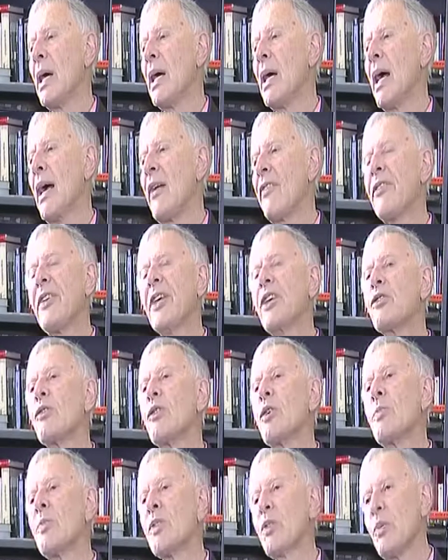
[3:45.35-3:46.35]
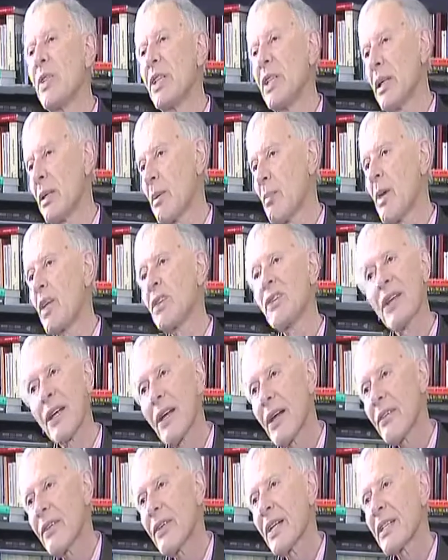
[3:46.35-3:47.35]
ethnic groups within a
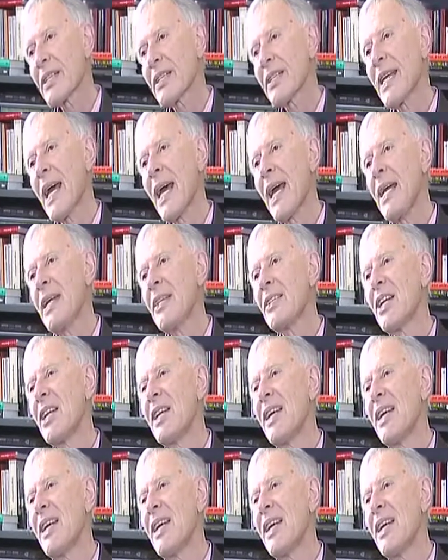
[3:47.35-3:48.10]
multi-ethnic state